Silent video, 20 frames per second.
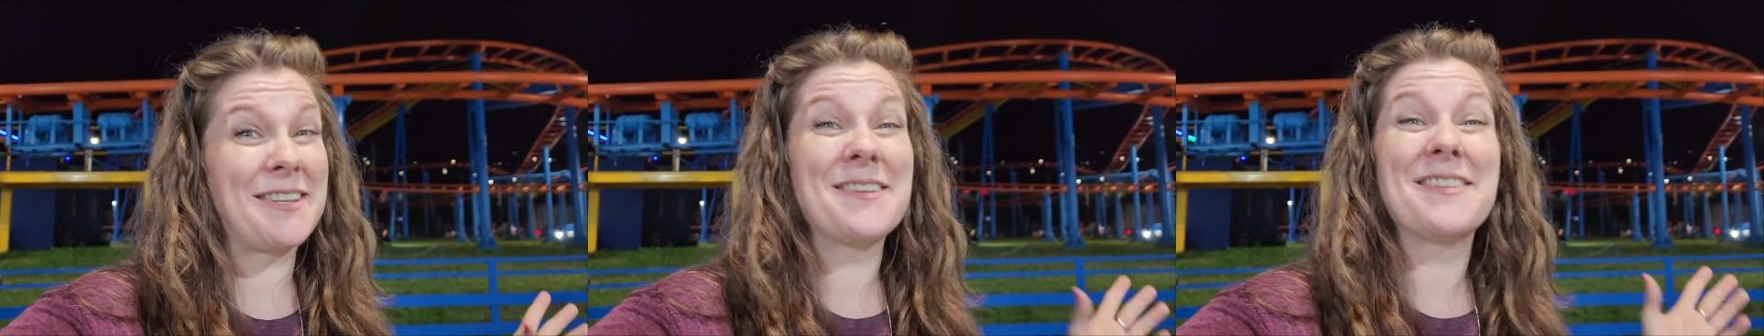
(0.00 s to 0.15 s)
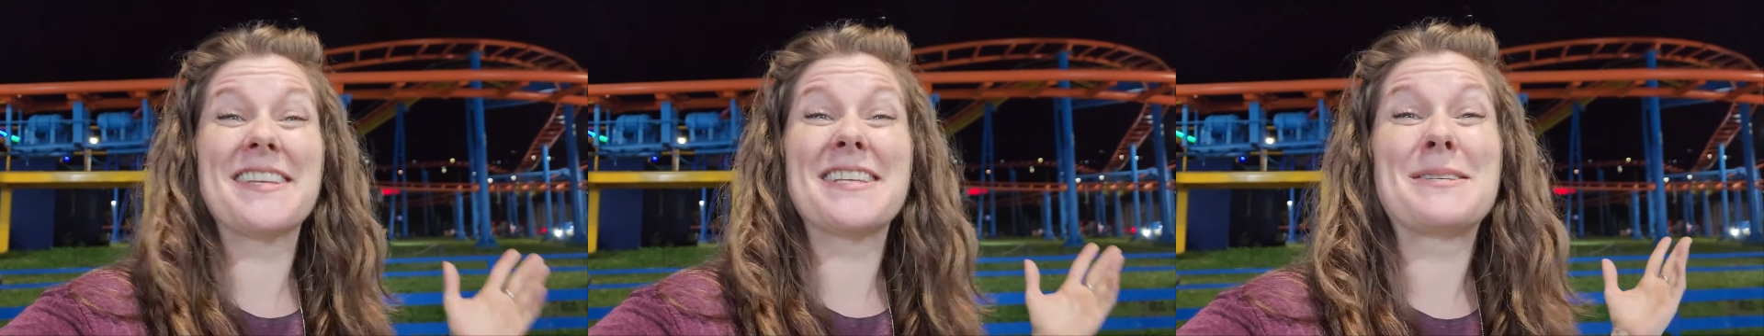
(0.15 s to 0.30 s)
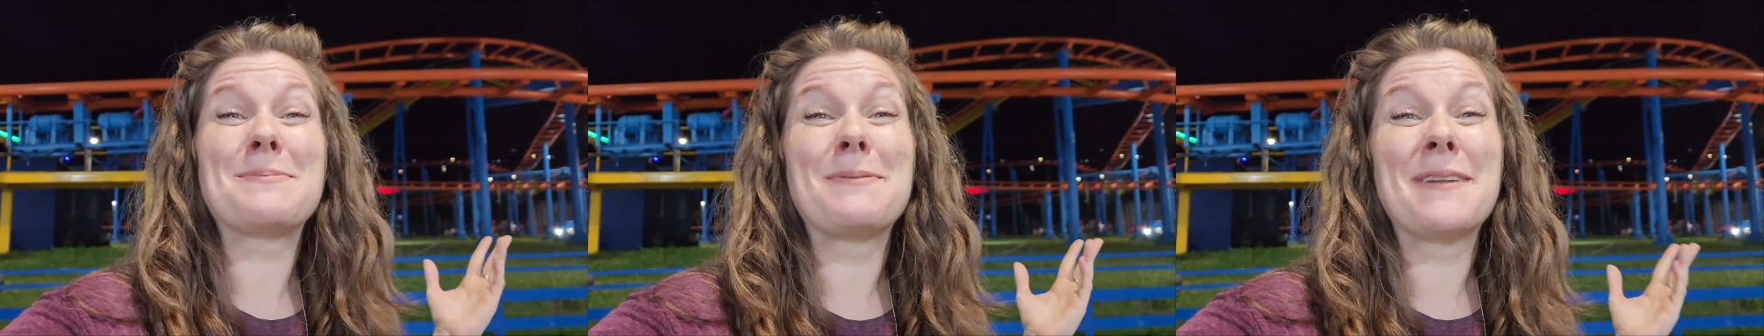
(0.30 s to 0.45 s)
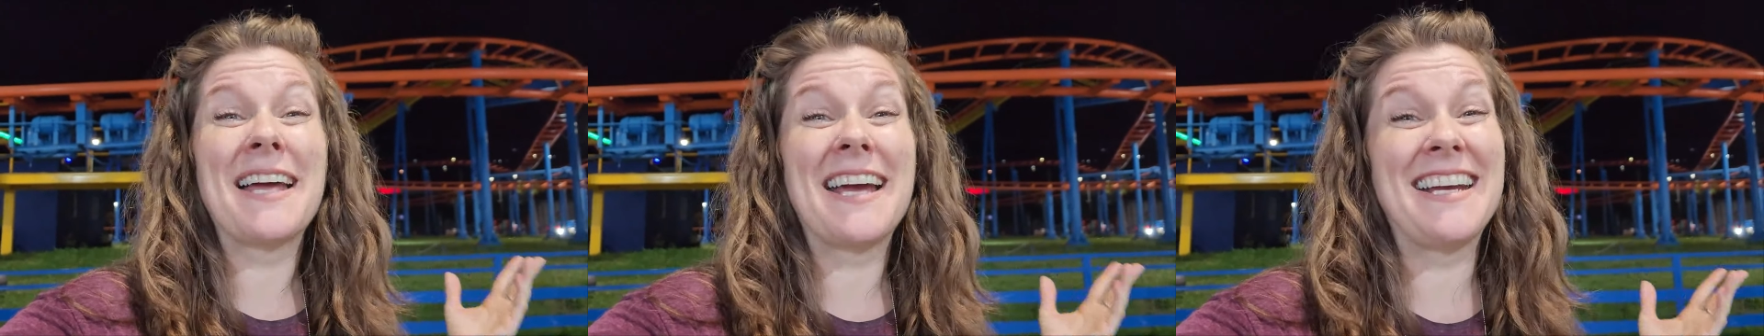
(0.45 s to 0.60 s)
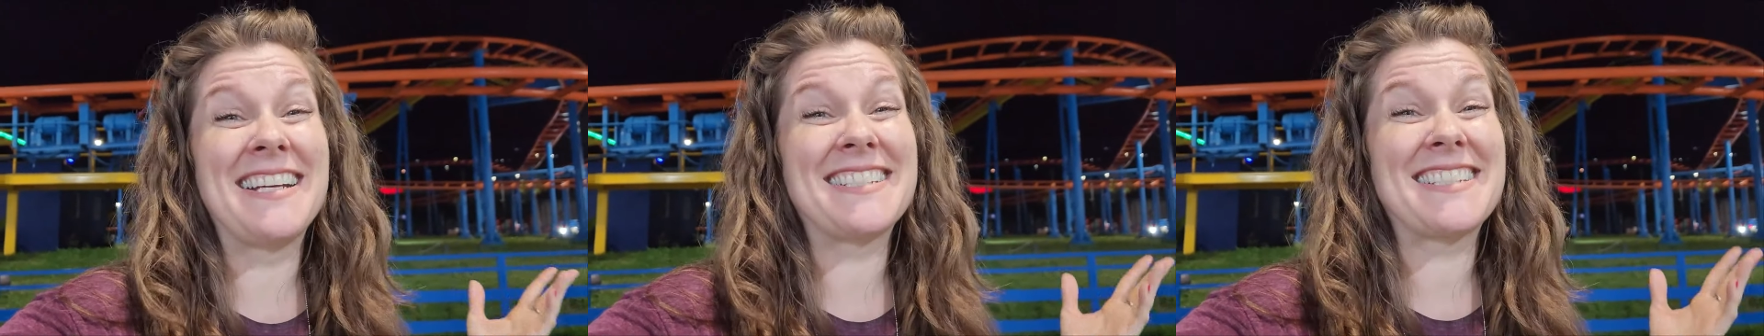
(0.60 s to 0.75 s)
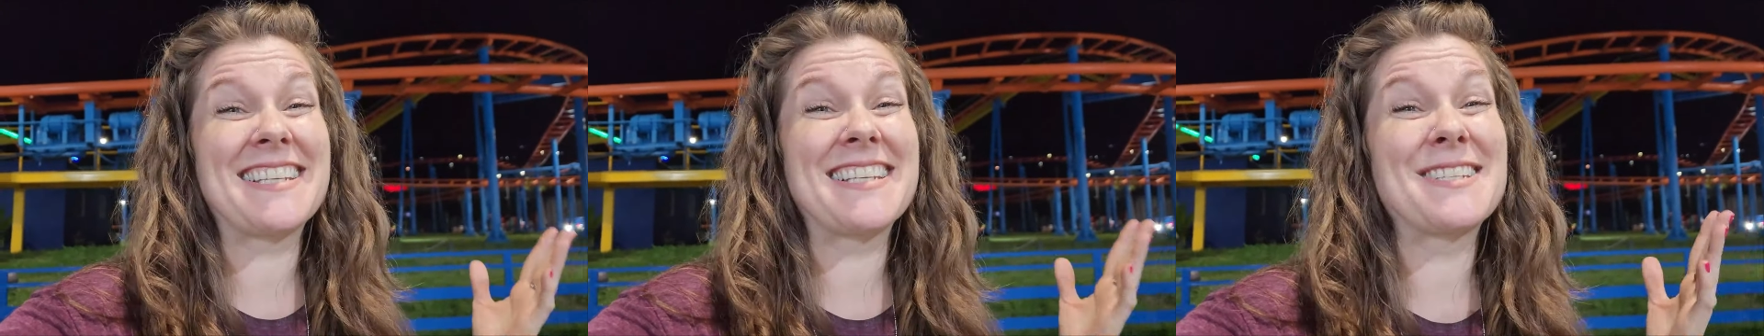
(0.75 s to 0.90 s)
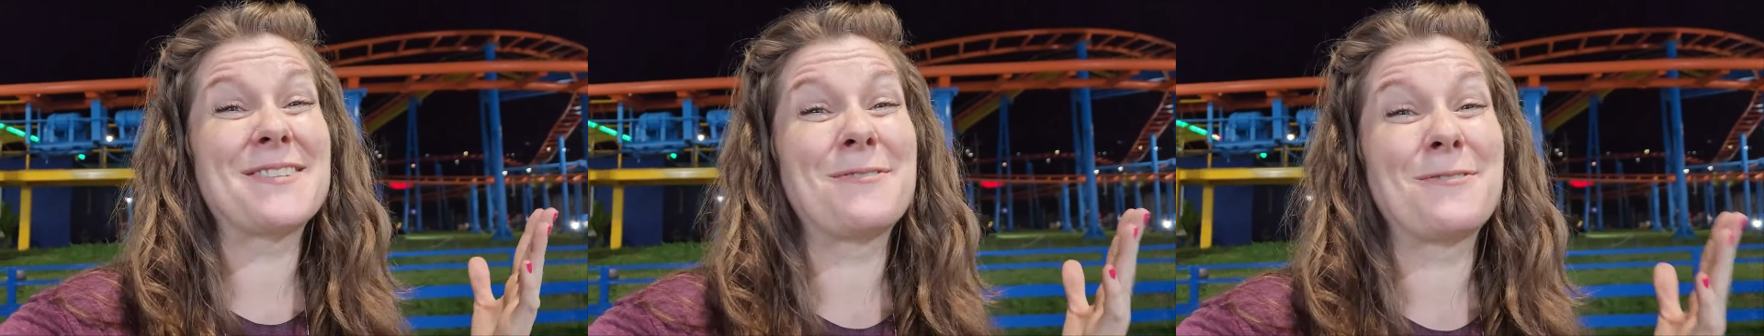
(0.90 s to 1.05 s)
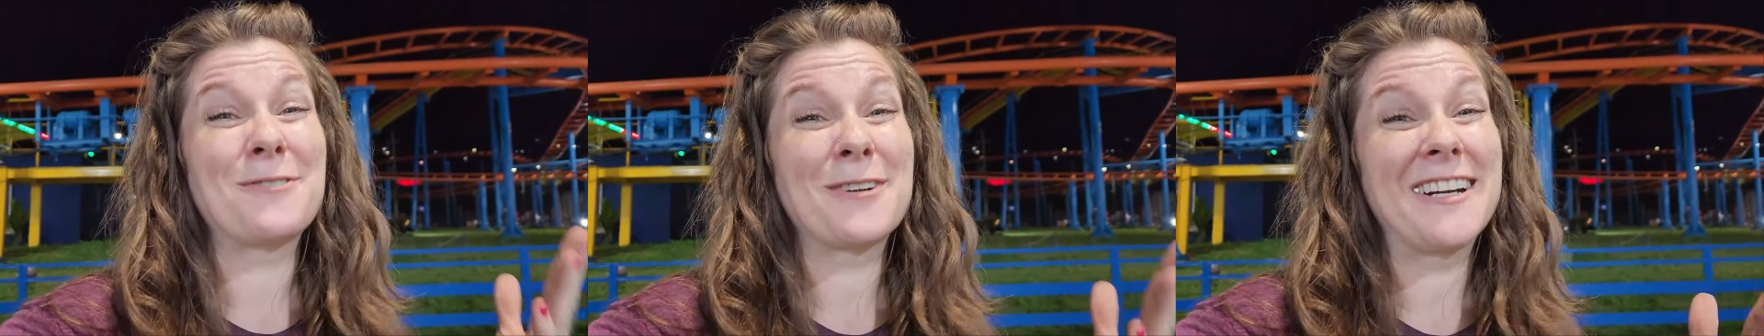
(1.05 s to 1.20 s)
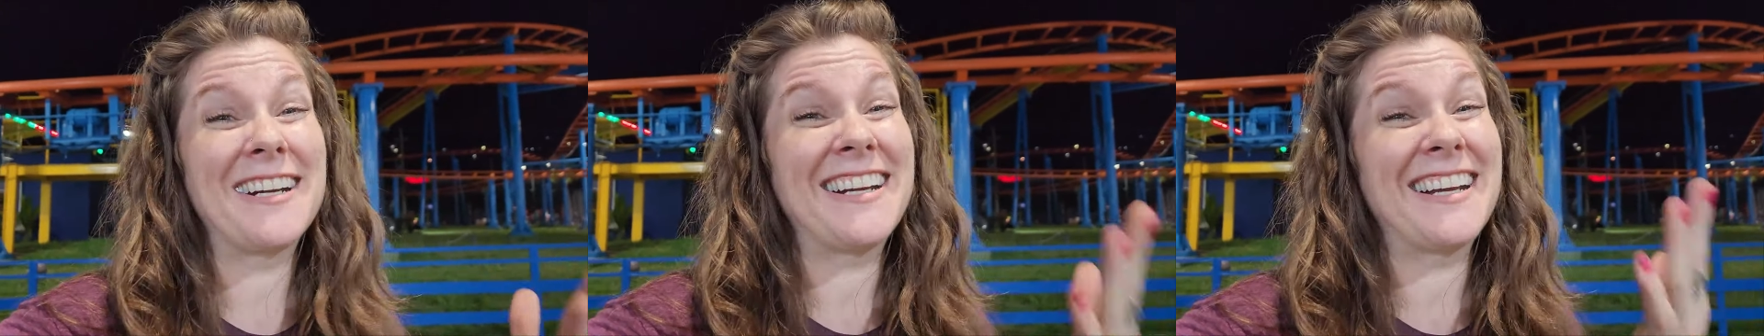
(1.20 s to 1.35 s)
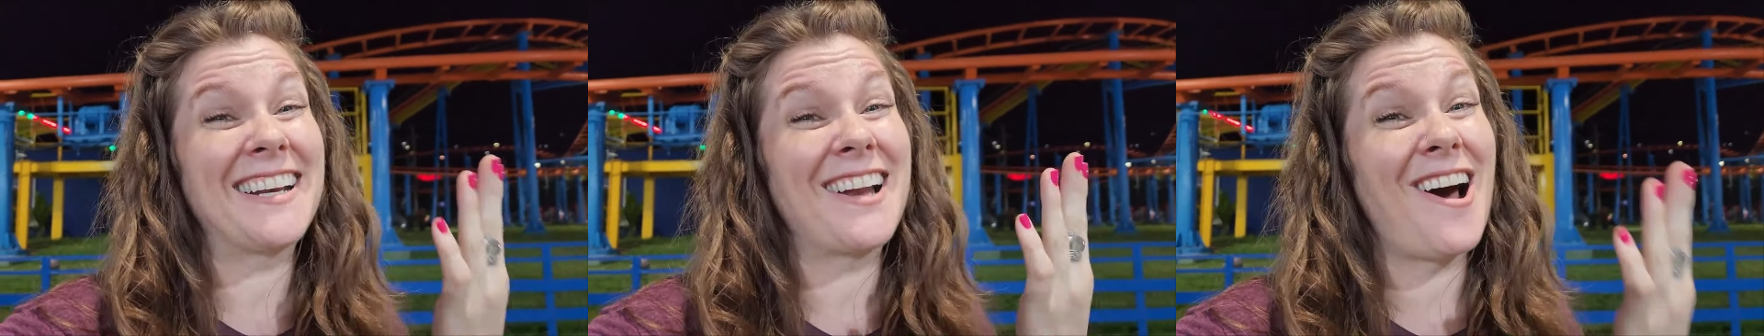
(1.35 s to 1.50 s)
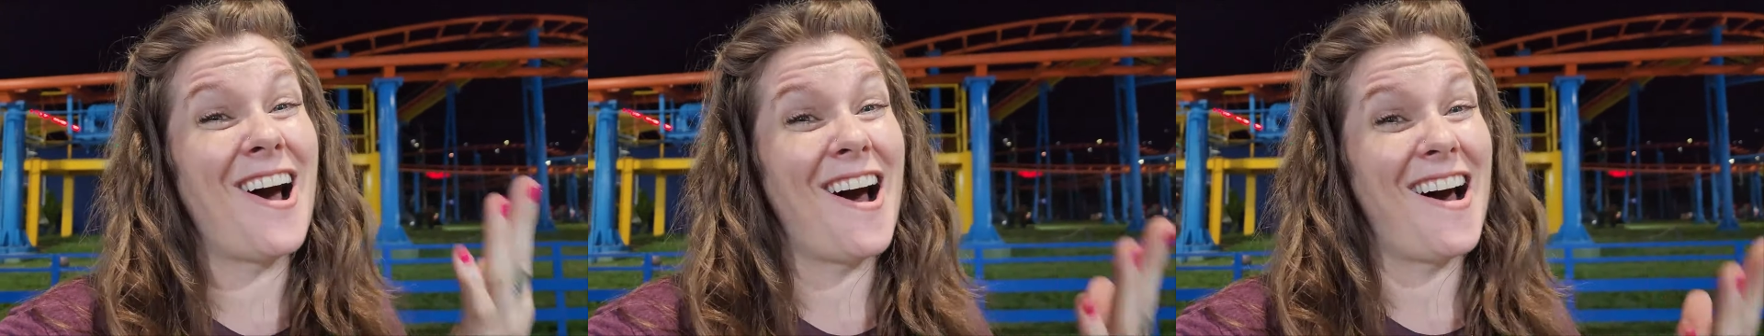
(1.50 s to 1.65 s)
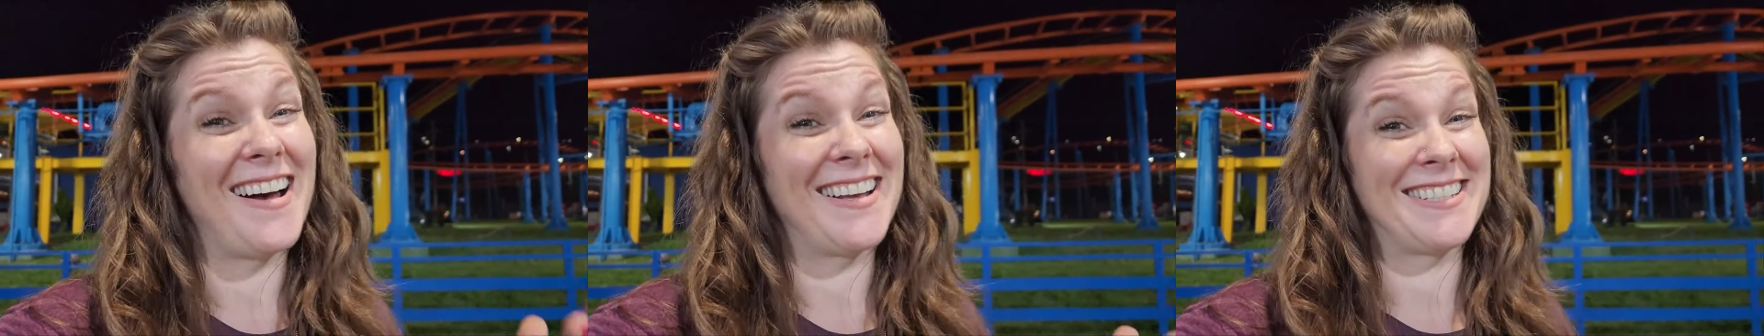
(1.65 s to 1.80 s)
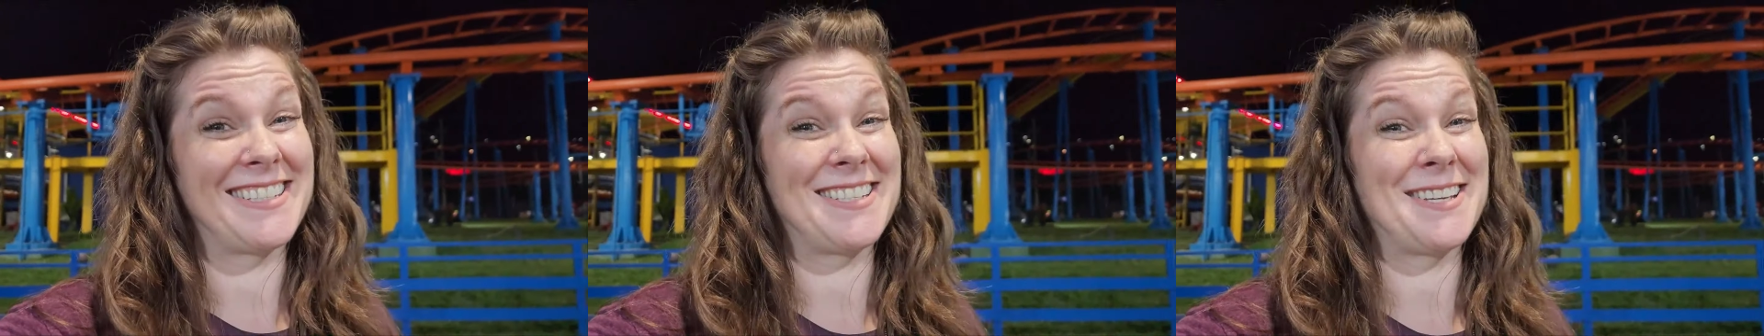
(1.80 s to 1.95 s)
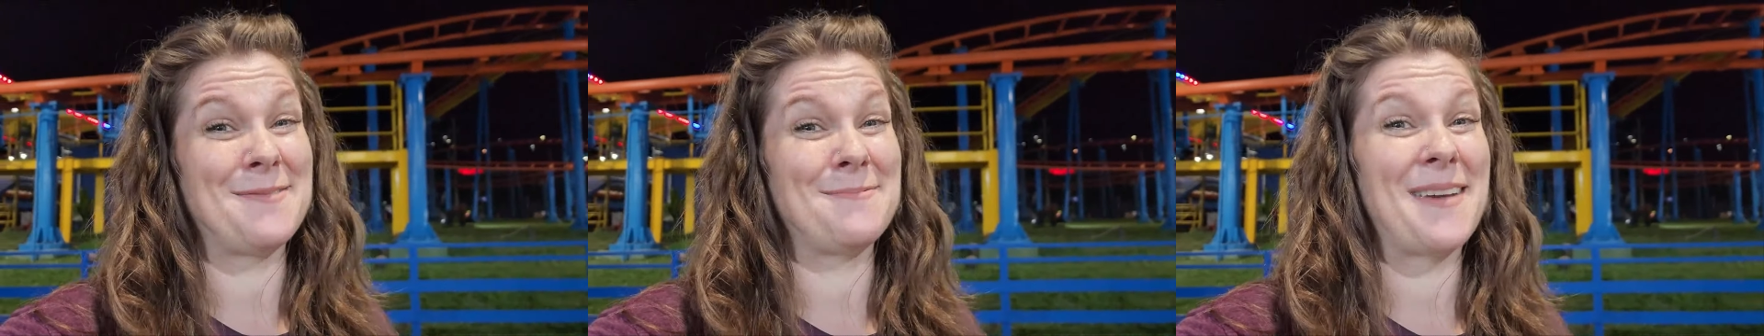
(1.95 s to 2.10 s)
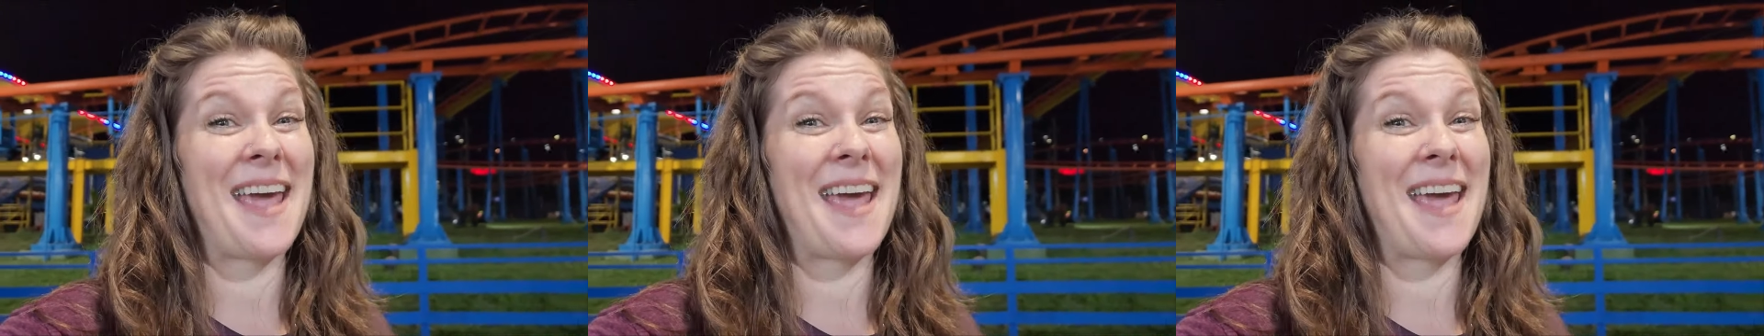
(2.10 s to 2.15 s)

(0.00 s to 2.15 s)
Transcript: but this place is freaking awesome.